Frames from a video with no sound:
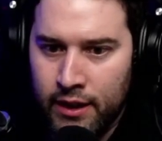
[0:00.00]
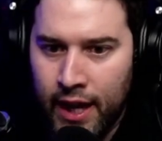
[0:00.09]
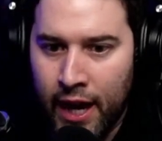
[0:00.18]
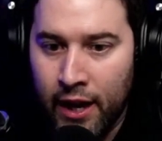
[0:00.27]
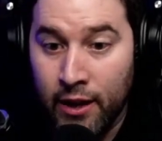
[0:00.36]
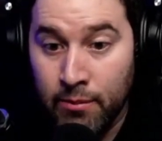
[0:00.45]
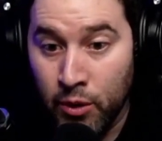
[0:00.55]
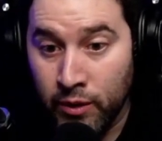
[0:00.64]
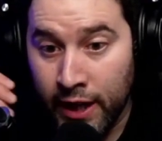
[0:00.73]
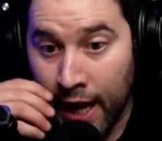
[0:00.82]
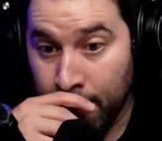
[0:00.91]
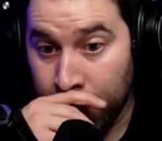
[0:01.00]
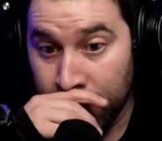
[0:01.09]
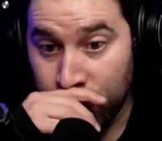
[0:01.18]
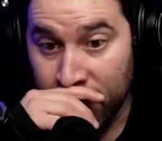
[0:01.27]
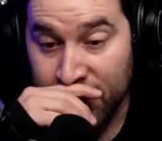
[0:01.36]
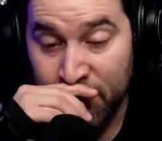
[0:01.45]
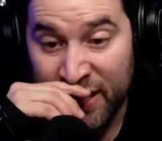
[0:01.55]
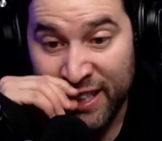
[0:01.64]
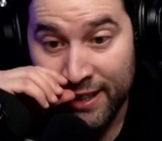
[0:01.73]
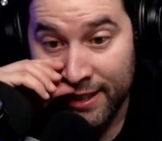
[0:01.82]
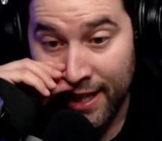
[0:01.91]
Aaron Boone came and addressed the
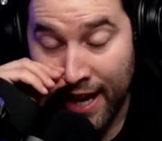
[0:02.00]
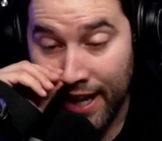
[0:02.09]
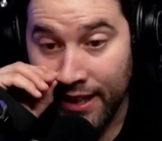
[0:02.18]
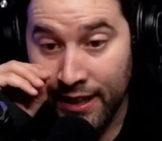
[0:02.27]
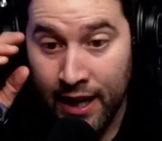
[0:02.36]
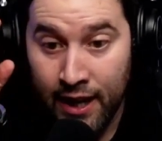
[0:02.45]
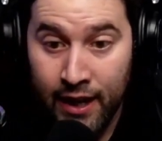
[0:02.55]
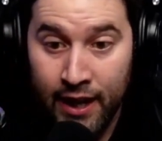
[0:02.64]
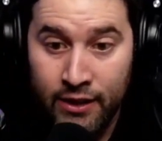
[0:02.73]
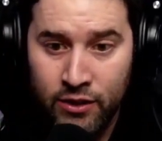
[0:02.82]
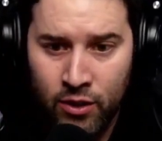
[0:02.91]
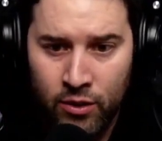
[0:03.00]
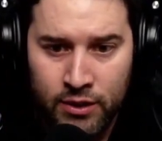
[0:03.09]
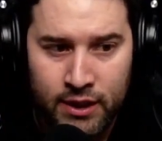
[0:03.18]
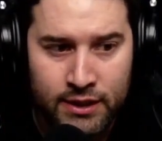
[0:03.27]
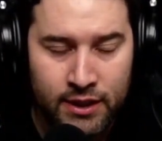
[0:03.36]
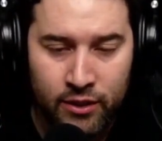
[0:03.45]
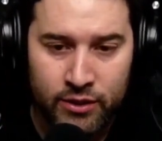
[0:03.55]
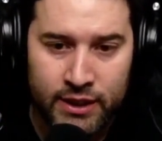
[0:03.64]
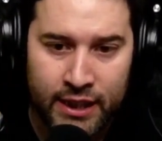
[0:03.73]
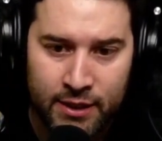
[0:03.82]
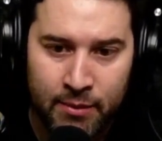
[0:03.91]
media today and told us
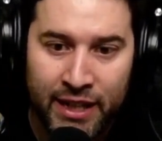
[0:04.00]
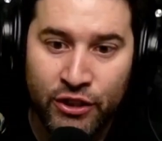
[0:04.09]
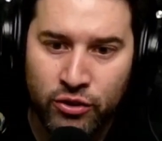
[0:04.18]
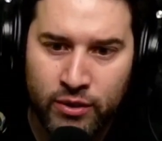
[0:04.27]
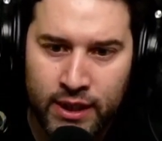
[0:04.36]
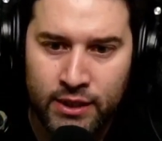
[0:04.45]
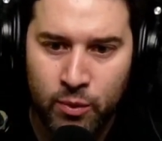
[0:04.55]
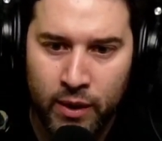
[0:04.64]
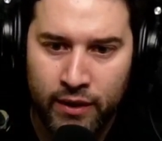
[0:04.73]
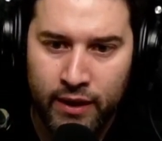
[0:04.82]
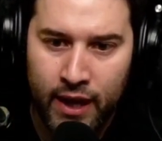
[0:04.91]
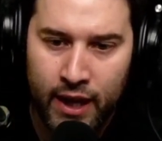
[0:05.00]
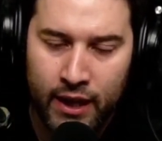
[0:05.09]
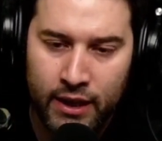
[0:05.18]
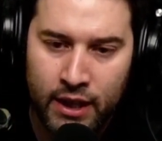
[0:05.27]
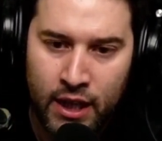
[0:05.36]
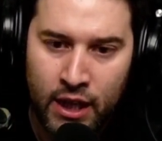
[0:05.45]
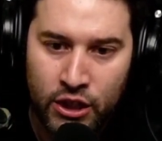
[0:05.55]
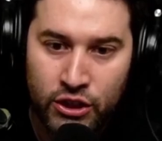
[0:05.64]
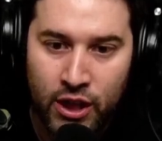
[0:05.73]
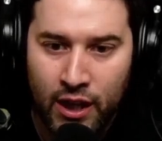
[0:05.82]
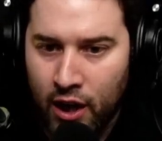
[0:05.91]
there's some injuries with
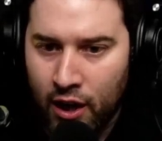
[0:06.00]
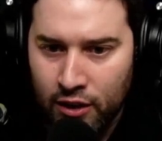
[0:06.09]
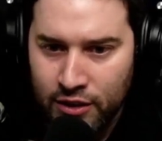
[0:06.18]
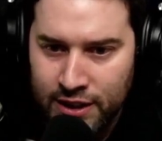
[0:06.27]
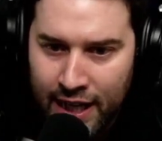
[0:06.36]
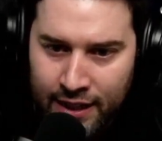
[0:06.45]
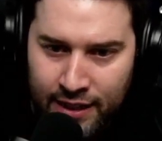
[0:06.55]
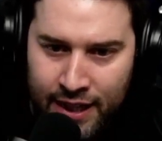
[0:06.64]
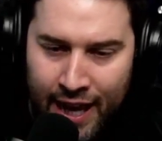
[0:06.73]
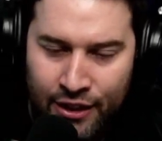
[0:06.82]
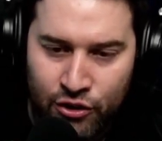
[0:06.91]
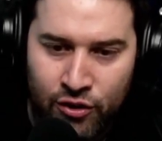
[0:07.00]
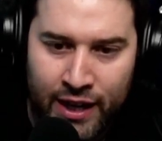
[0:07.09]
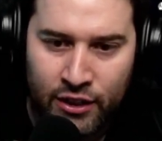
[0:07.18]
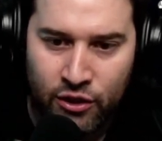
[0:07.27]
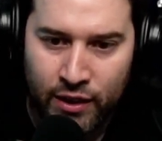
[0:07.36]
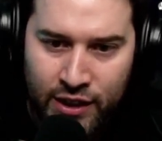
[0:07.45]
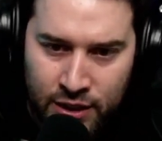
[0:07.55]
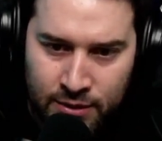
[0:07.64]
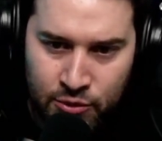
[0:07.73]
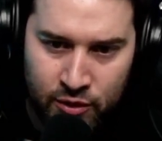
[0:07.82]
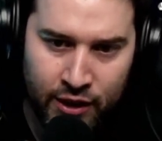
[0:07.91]
Giancarlo Stanton and Trent
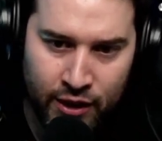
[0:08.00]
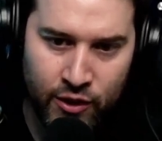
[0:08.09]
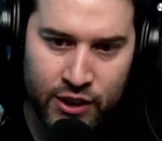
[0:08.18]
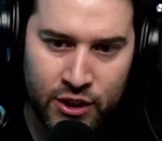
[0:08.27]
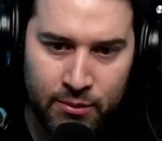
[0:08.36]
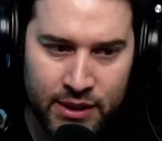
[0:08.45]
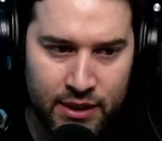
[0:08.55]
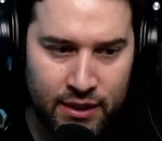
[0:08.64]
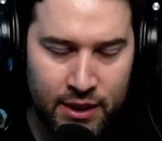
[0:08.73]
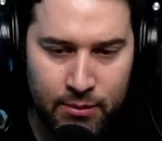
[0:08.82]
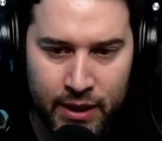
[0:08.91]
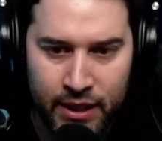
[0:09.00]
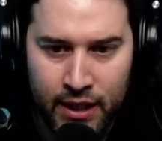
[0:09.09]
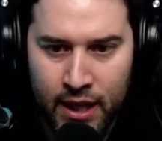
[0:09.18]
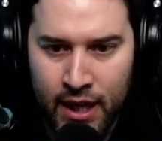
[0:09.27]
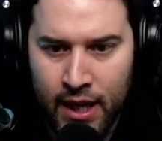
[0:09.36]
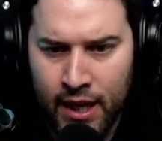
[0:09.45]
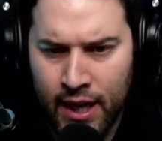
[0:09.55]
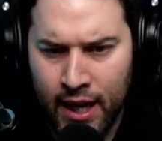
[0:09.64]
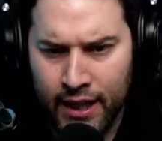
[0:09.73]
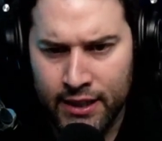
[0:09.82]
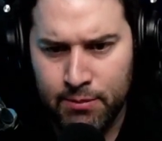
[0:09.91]
Grisham. Trent Grisham is a little bit,
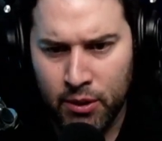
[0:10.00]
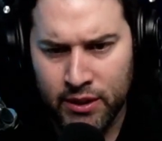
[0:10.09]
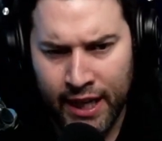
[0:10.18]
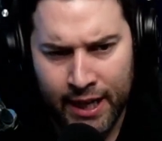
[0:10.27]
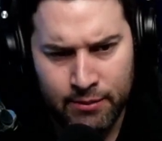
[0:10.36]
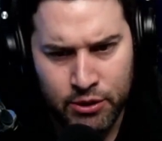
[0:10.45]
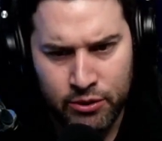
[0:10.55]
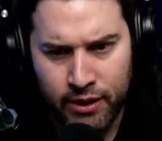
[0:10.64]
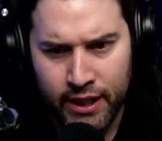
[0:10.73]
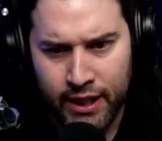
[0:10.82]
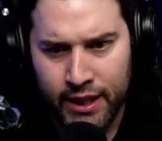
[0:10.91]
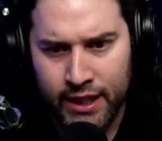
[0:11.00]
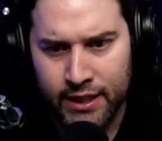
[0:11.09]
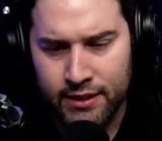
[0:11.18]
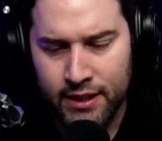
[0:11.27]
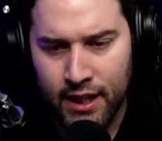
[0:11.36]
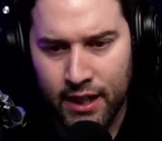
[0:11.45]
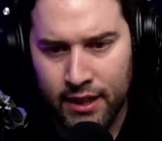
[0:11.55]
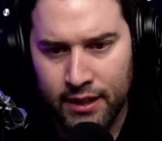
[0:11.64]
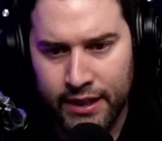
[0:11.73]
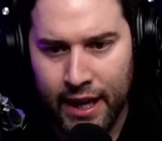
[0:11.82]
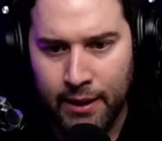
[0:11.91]
I guess, pulled a hamstring, and he's
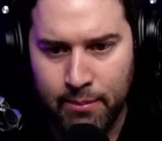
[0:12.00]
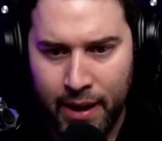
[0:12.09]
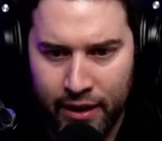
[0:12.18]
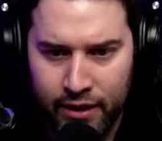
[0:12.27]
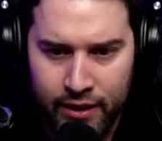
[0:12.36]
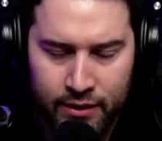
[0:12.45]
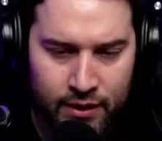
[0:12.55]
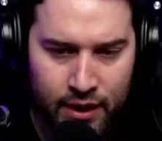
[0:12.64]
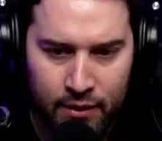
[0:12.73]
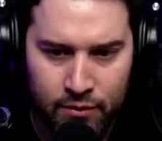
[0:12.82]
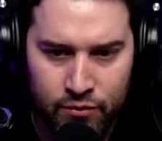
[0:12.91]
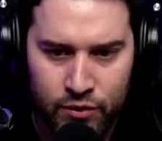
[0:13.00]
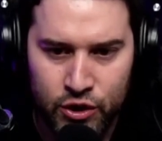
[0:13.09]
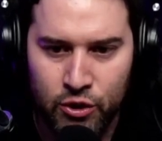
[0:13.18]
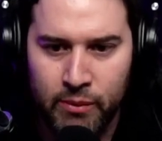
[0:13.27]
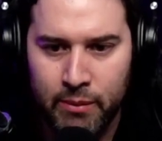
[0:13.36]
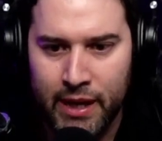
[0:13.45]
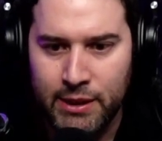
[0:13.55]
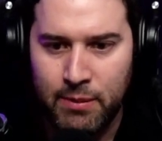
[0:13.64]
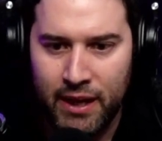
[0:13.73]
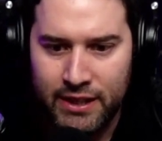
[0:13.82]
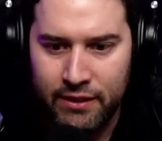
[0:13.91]
getting better and resuming
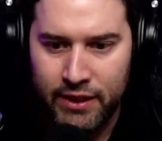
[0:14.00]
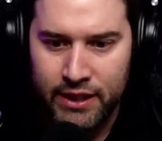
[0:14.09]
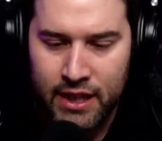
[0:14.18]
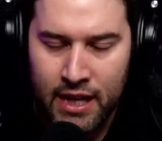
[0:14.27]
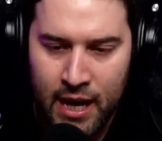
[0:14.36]
baseball activities.